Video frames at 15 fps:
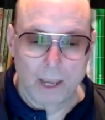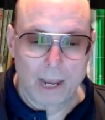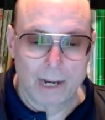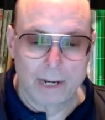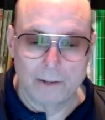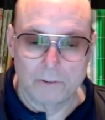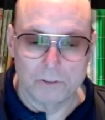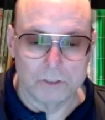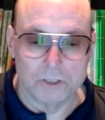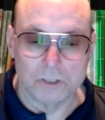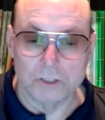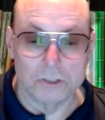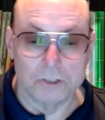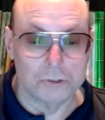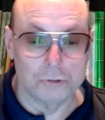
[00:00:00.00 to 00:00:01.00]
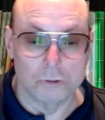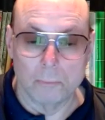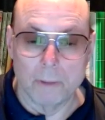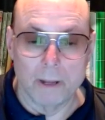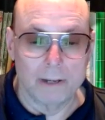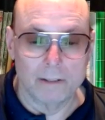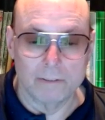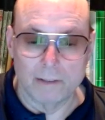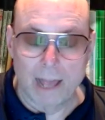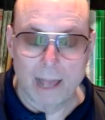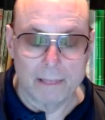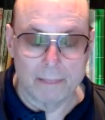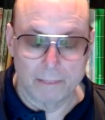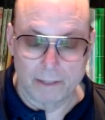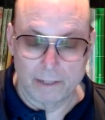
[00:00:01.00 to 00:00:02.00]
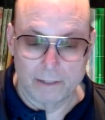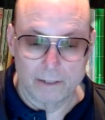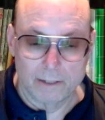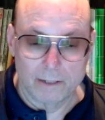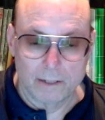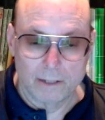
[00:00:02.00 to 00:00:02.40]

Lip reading: and he was just a tremendous athlete.